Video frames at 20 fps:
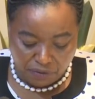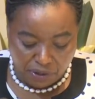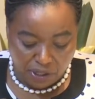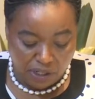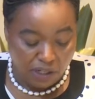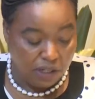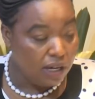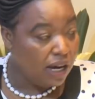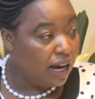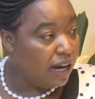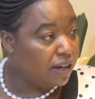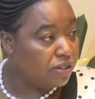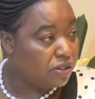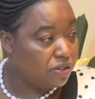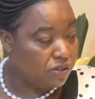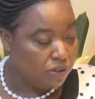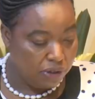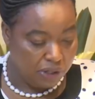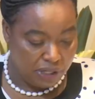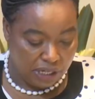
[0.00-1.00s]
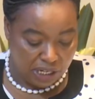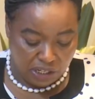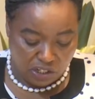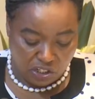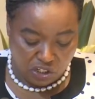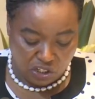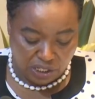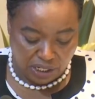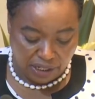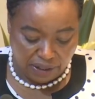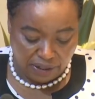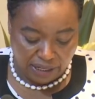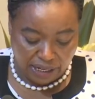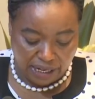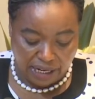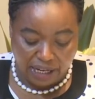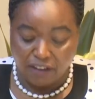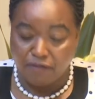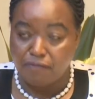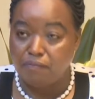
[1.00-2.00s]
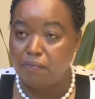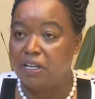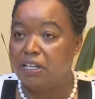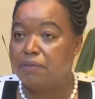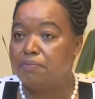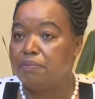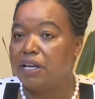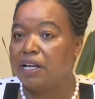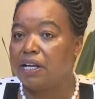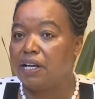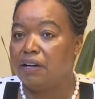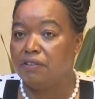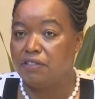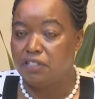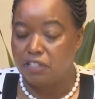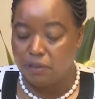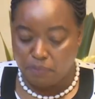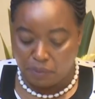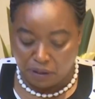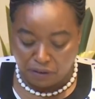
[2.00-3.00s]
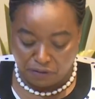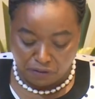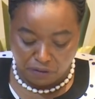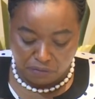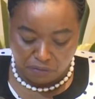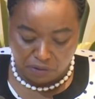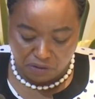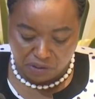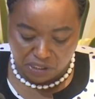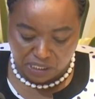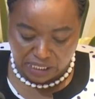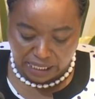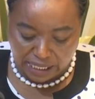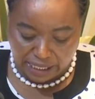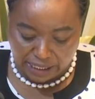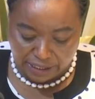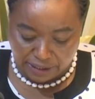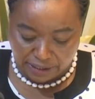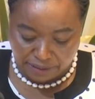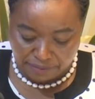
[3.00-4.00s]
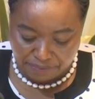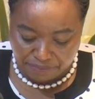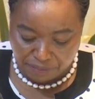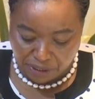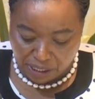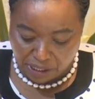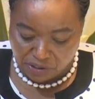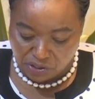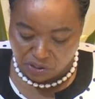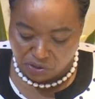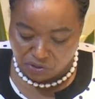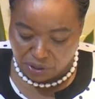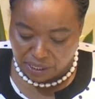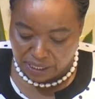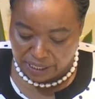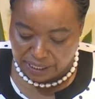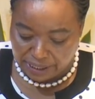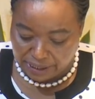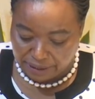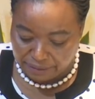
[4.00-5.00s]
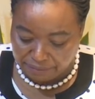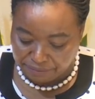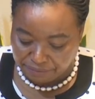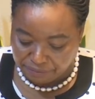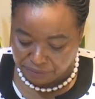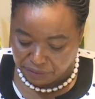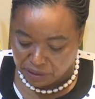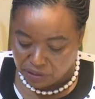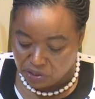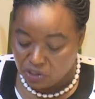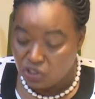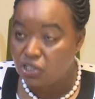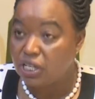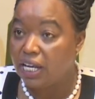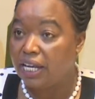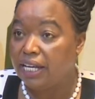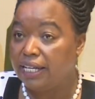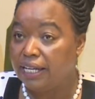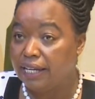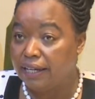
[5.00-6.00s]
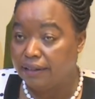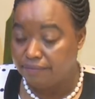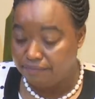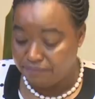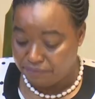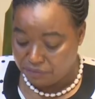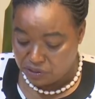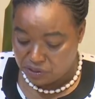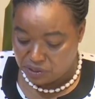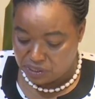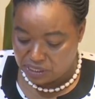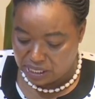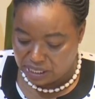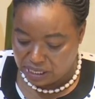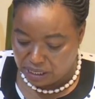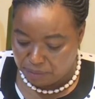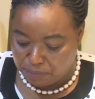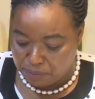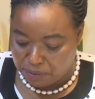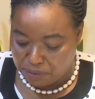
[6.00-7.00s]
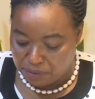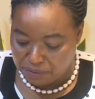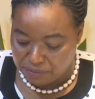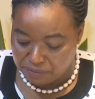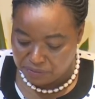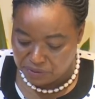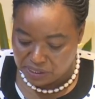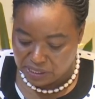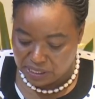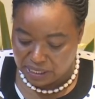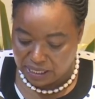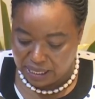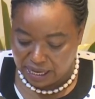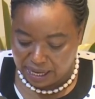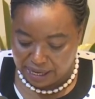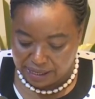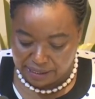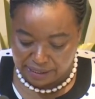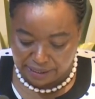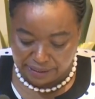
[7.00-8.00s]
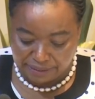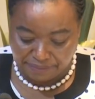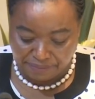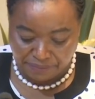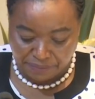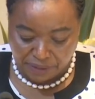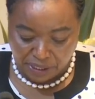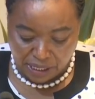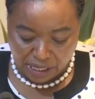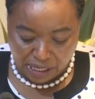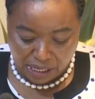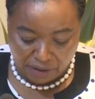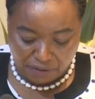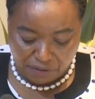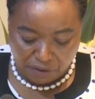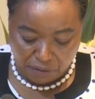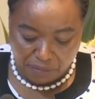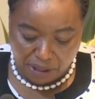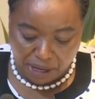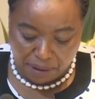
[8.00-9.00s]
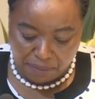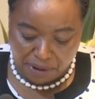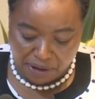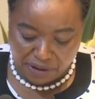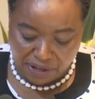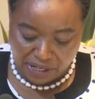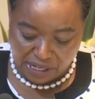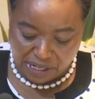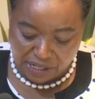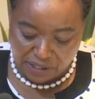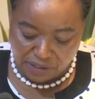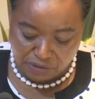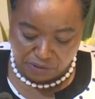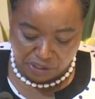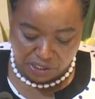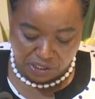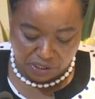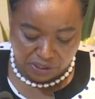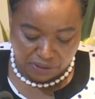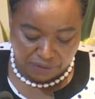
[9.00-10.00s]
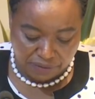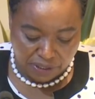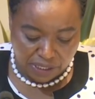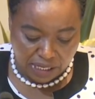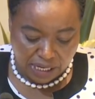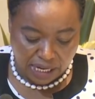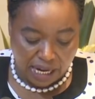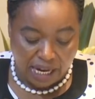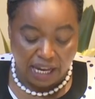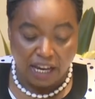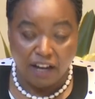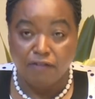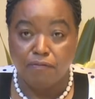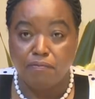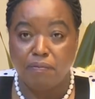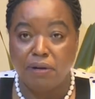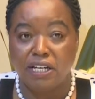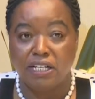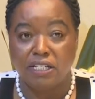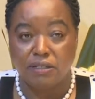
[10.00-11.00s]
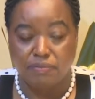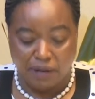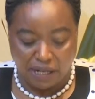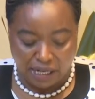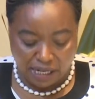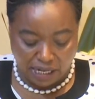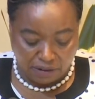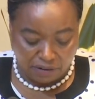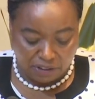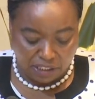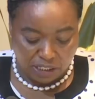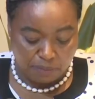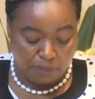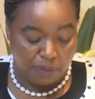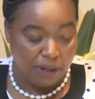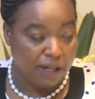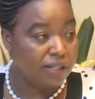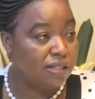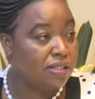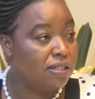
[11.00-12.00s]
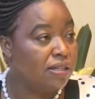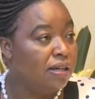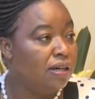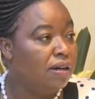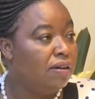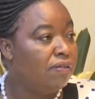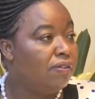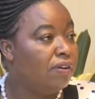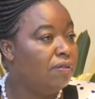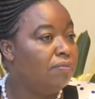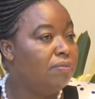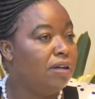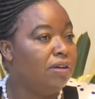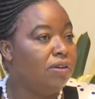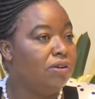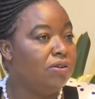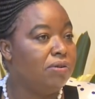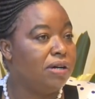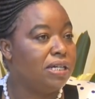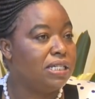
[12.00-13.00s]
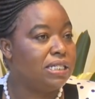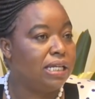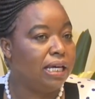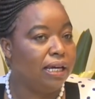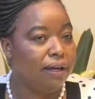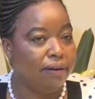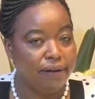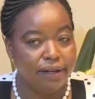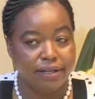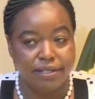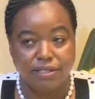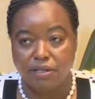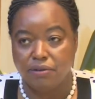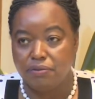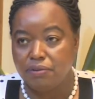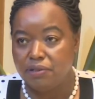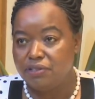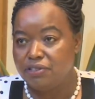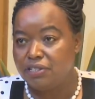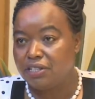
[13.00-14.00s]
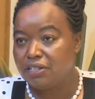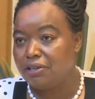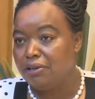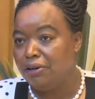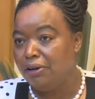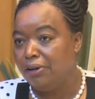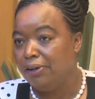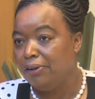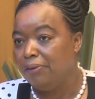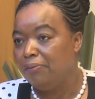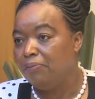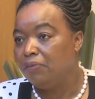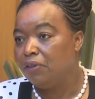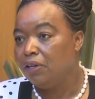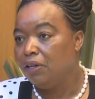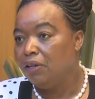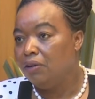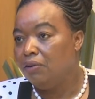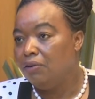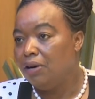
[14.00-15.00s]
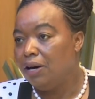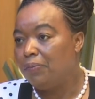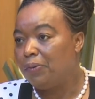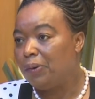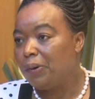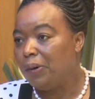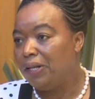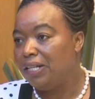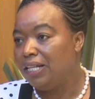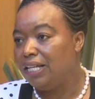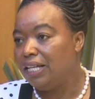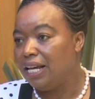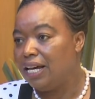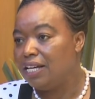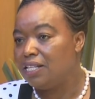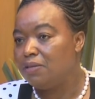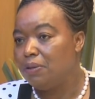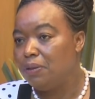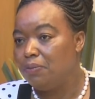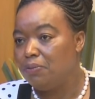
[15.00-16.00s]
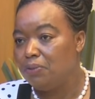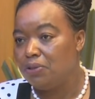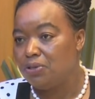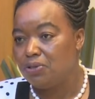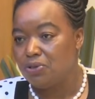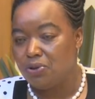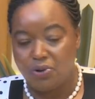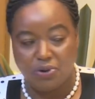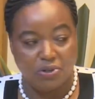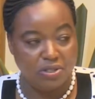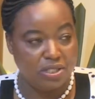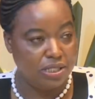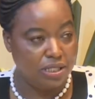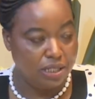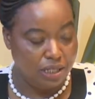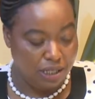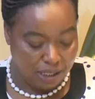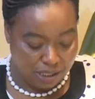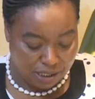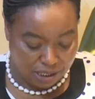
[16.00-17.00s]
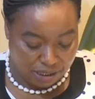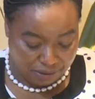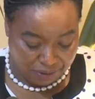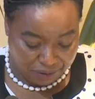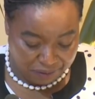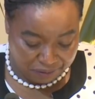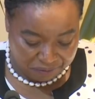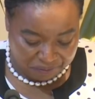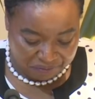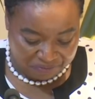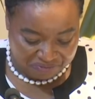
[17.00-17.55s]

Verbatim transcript: In Australasia, I have met my counterpart from New Zealand, Australia, China, Singapore, Sri Lanka. And from the Americas region, I have met my counterpart from the USA, as you will recall, who are probably the last people to host Tillerson.